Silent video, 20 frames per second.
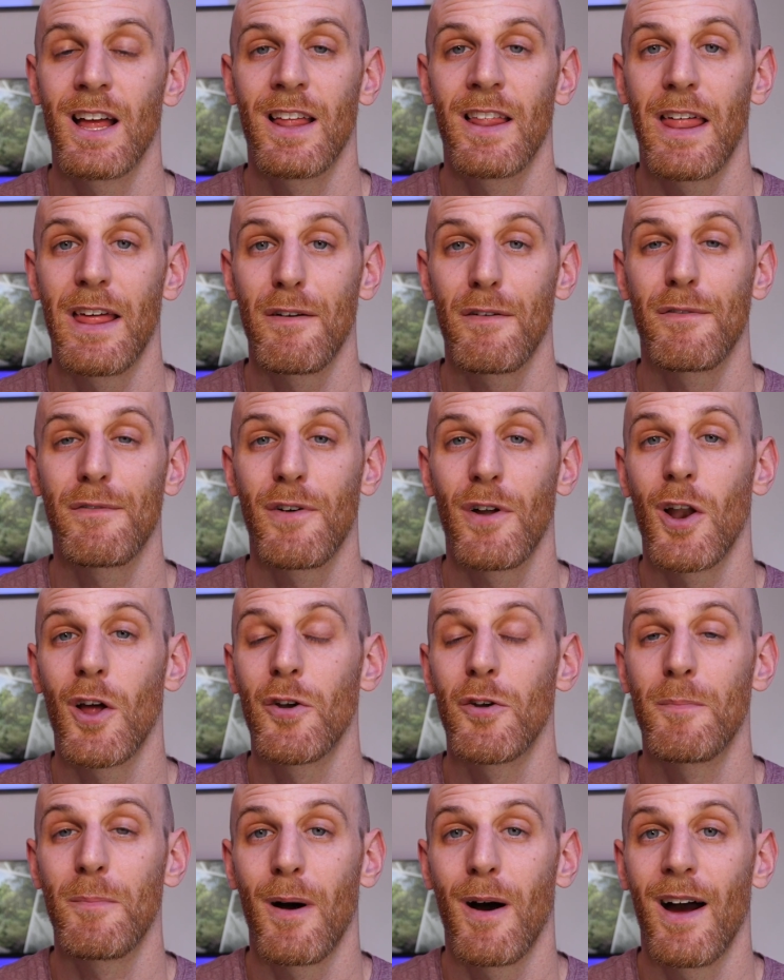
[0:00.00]
They are
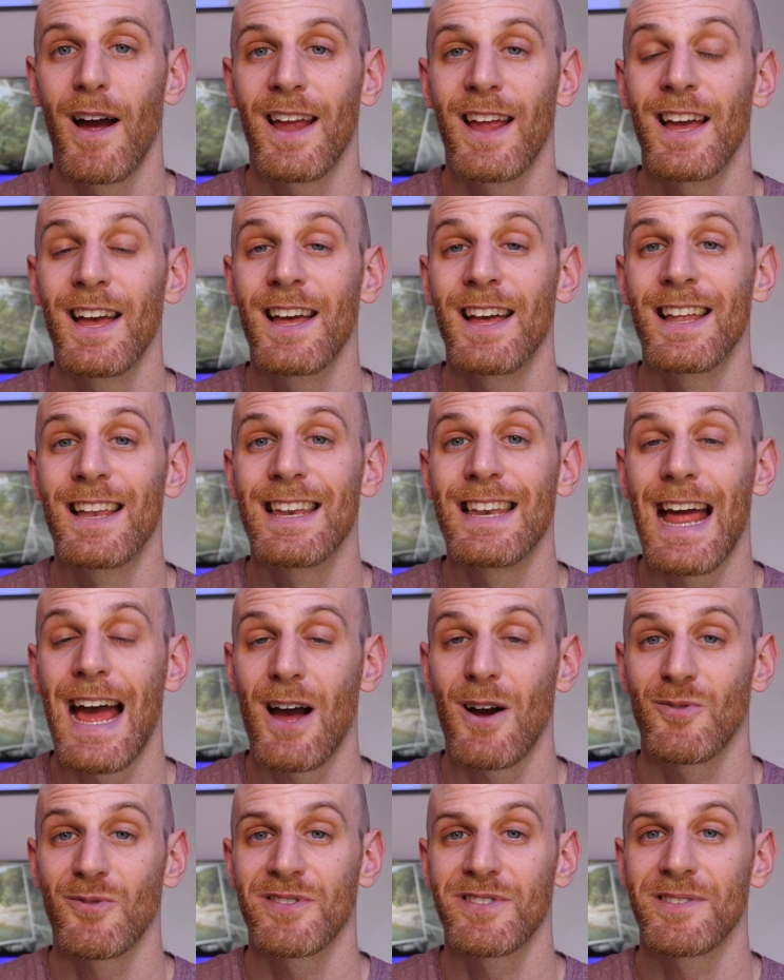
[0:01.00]
followed by
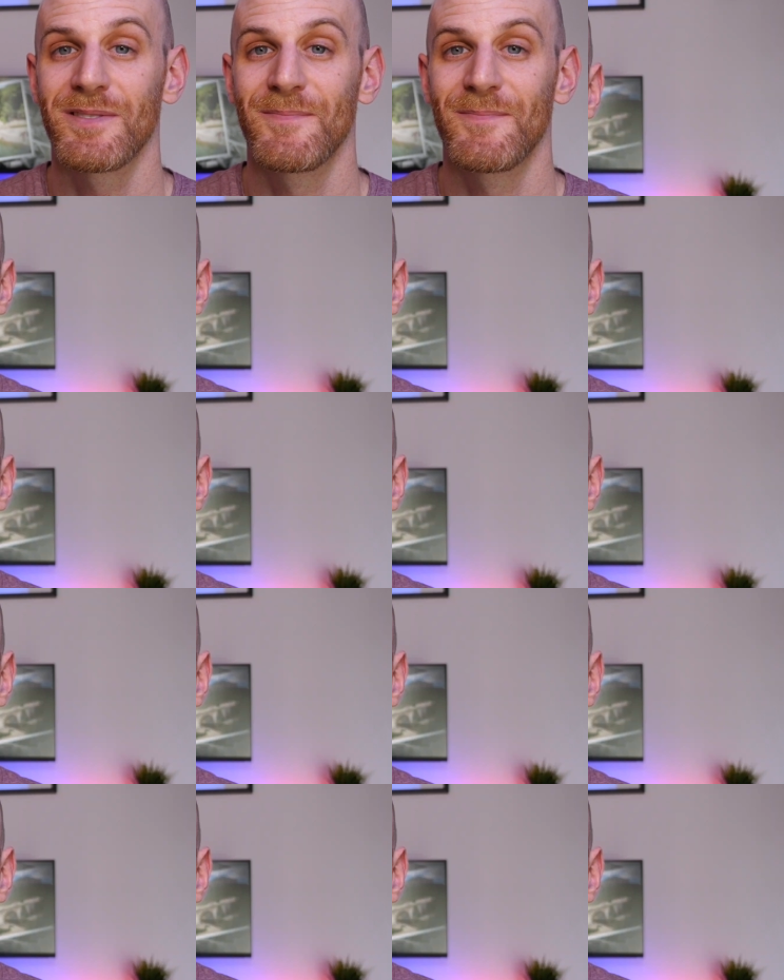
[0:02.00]
nouns.